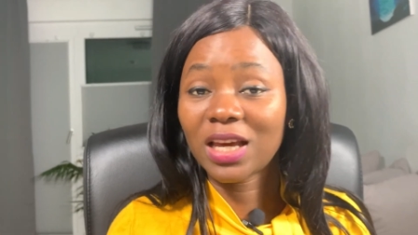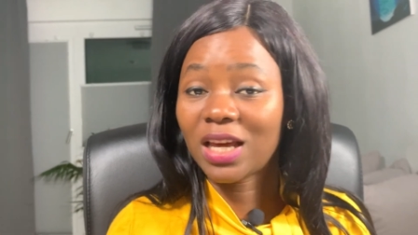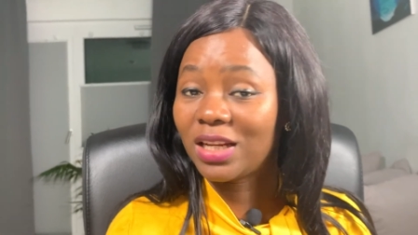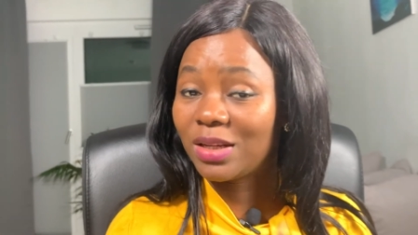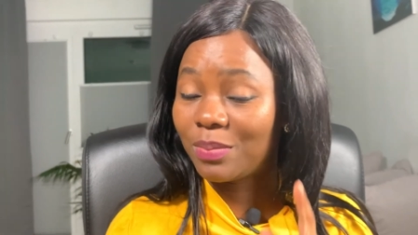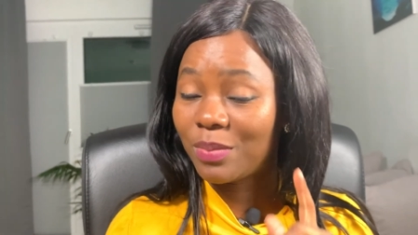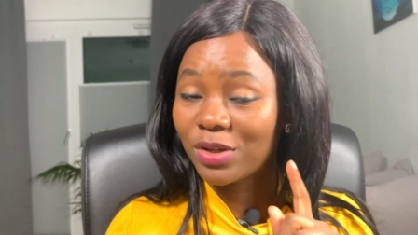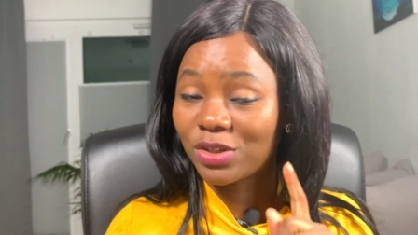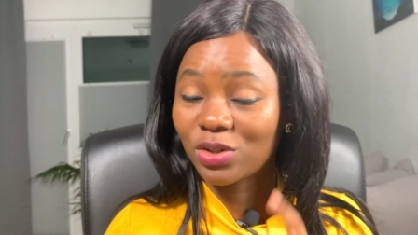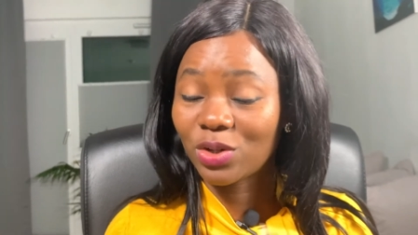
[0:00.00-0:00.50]

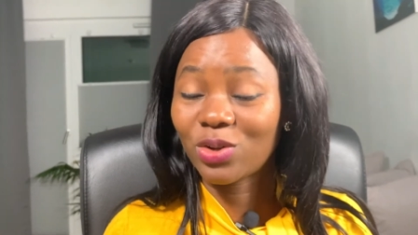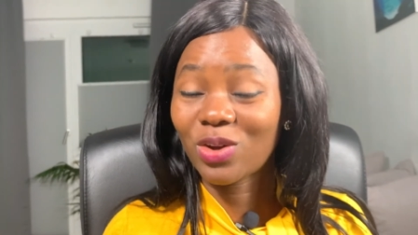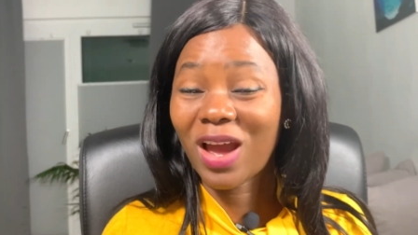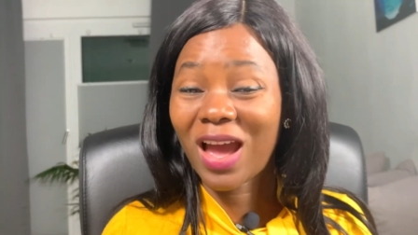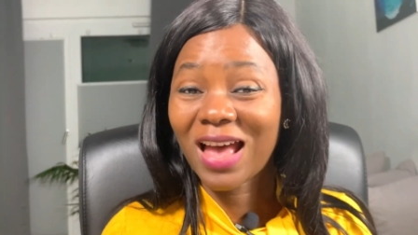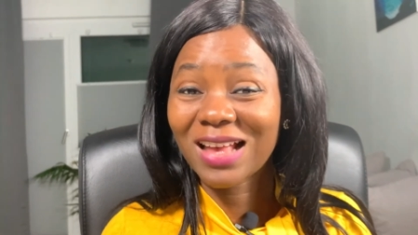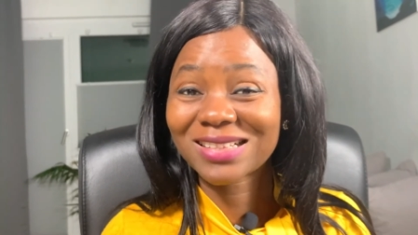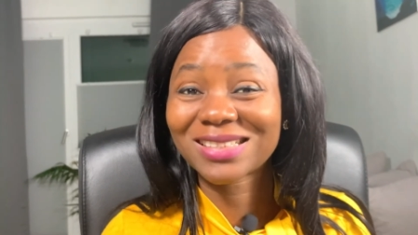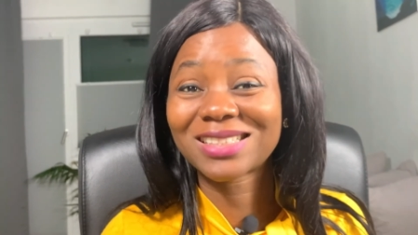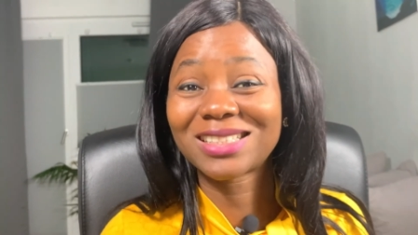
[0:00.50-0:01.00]
and make sure you
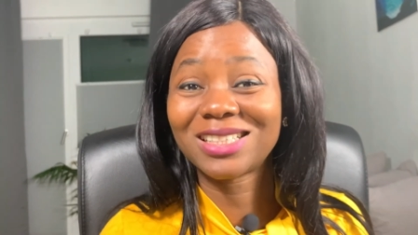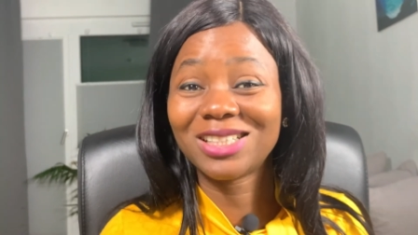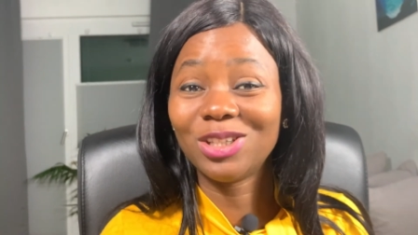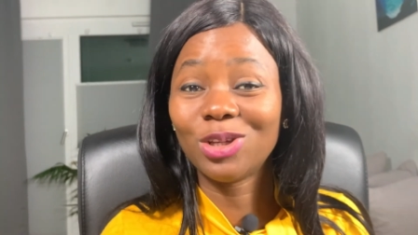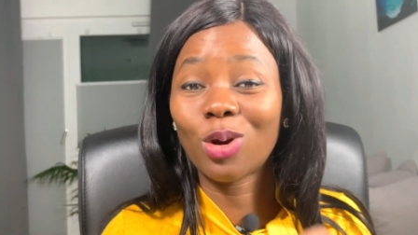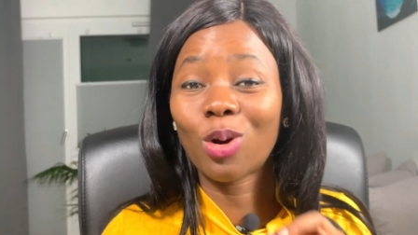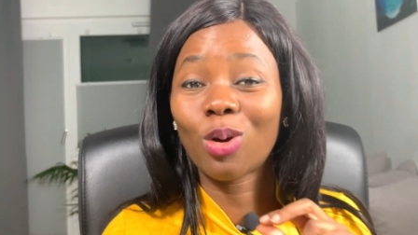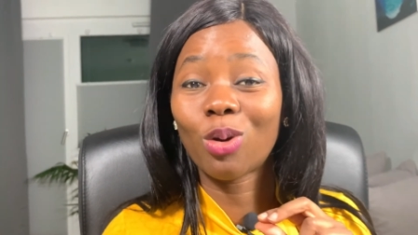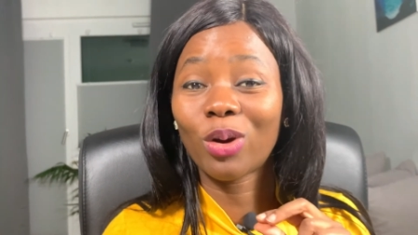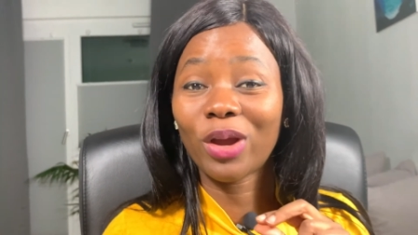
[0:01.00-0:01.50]
ask
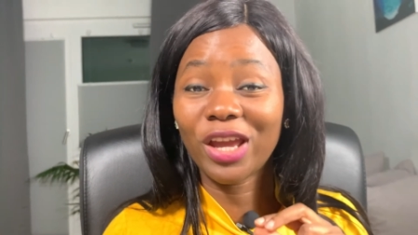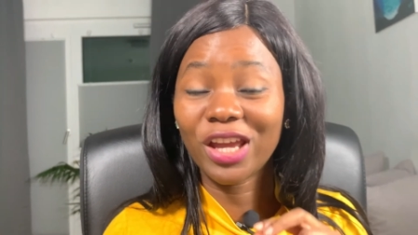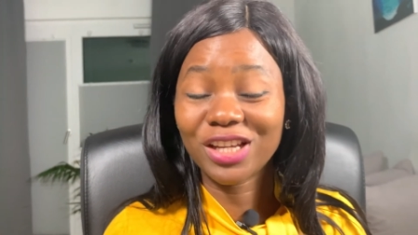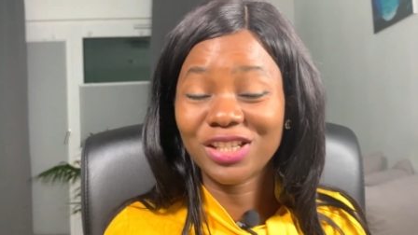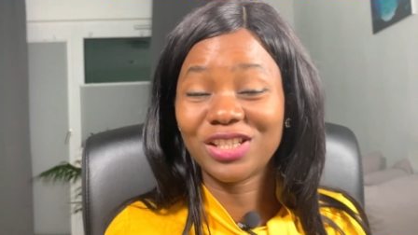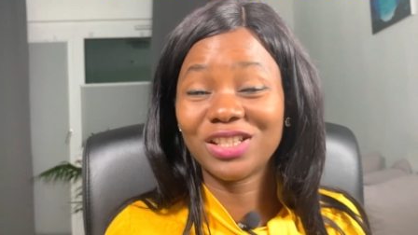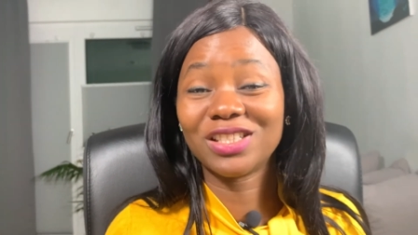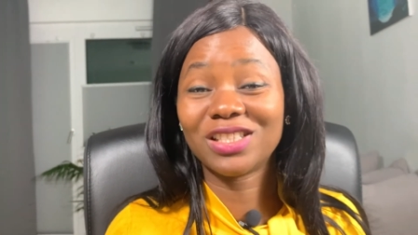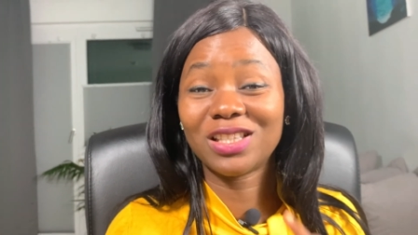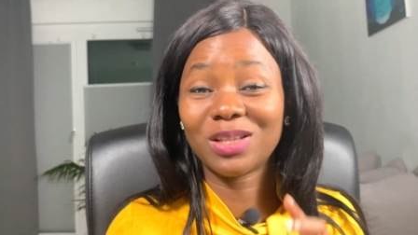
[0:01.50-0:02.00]
your
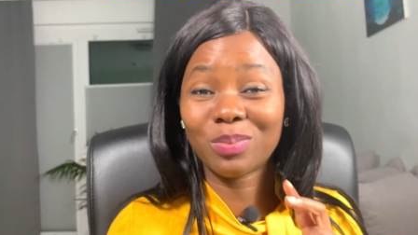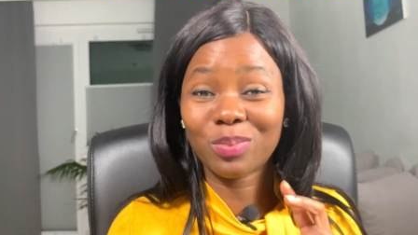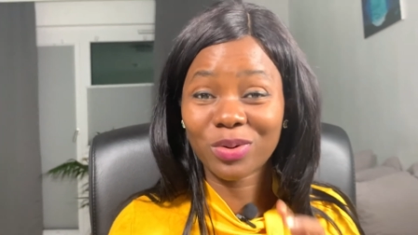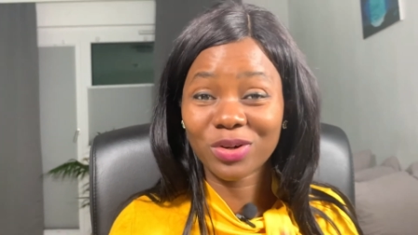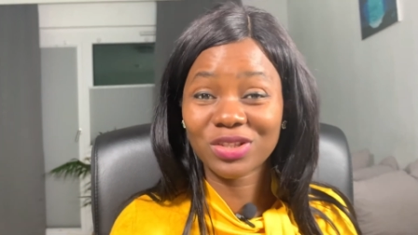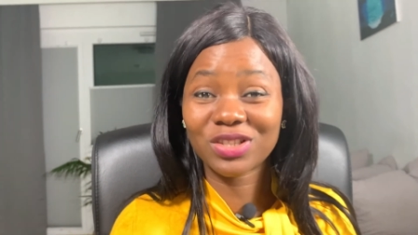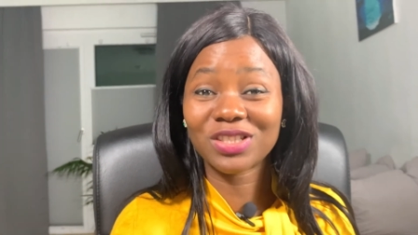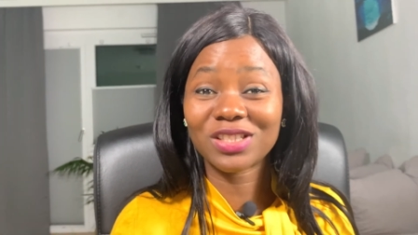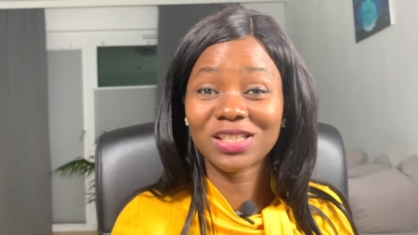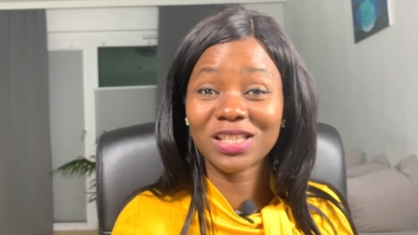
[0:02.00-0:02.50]
agent, the
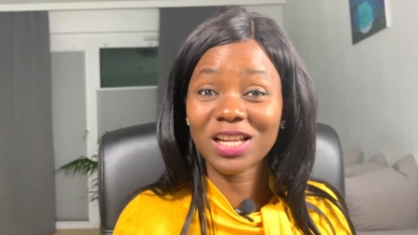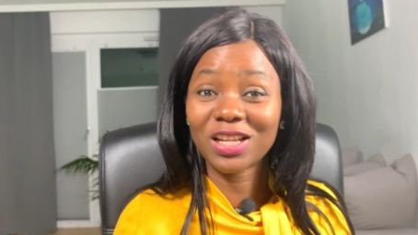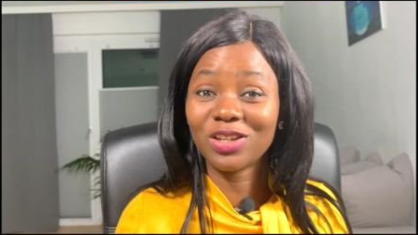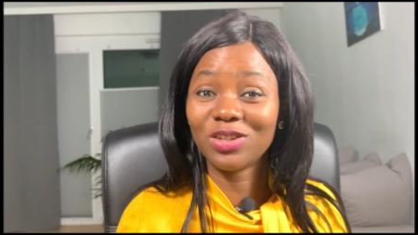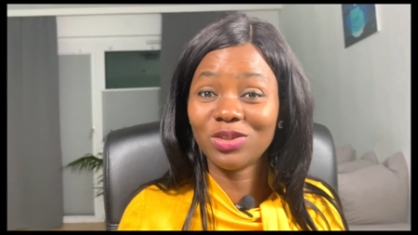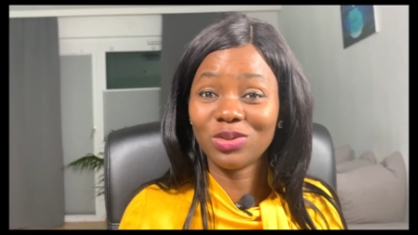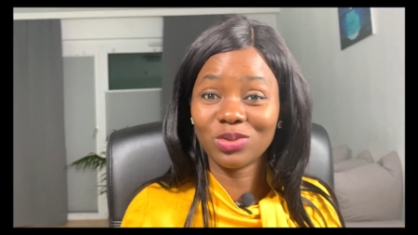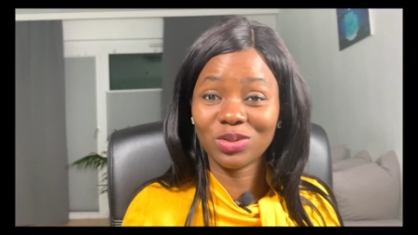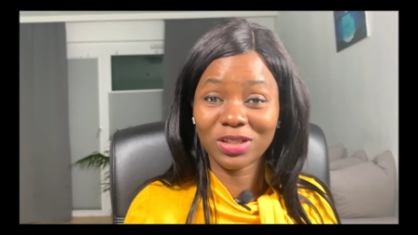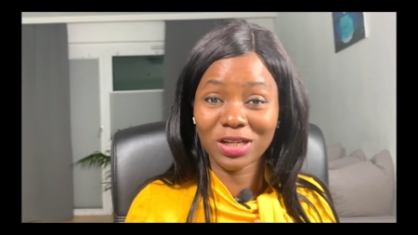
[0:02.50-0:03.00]
person
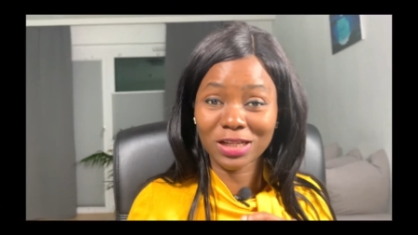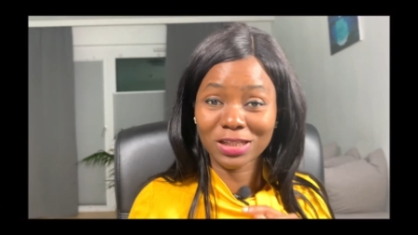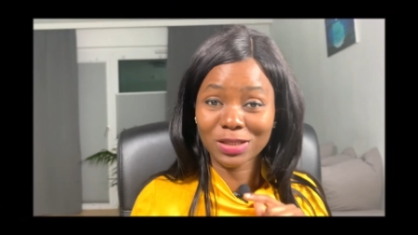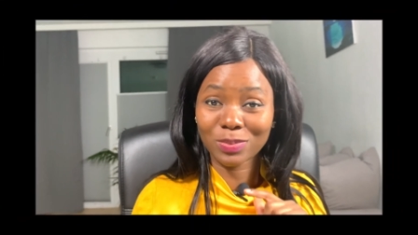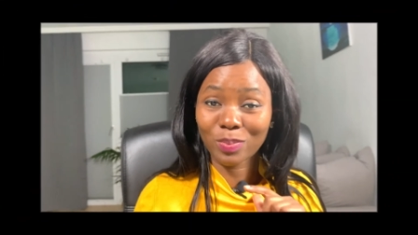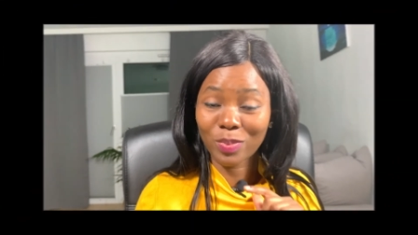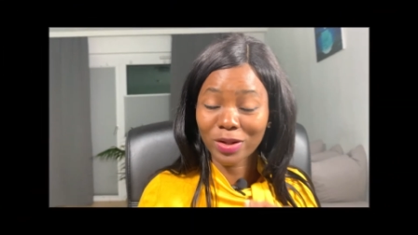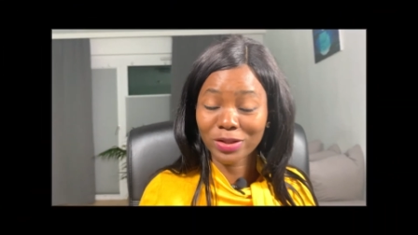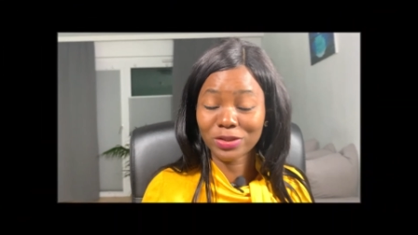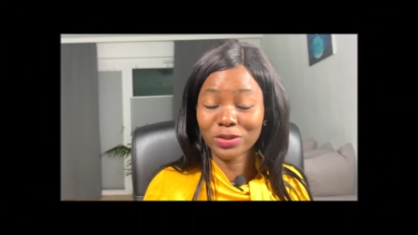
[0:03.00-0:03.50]
selling you that
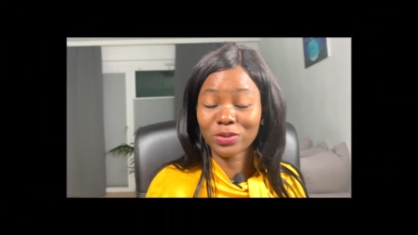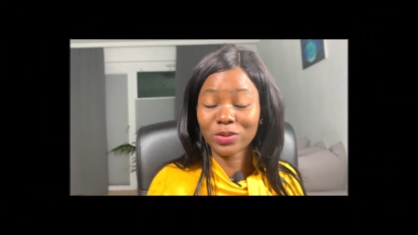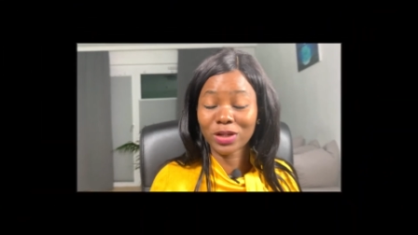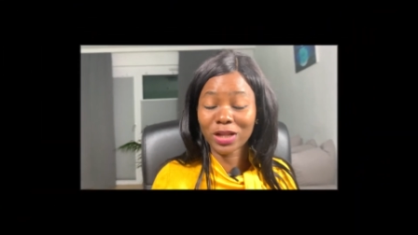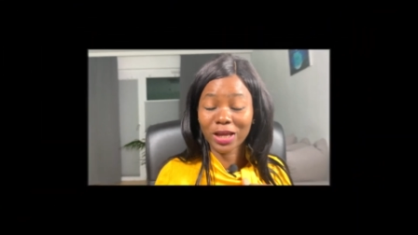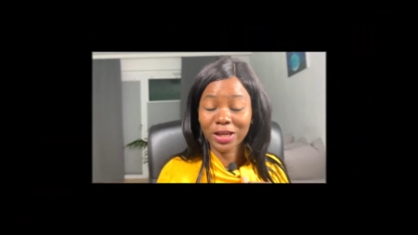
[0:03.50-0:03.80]
particular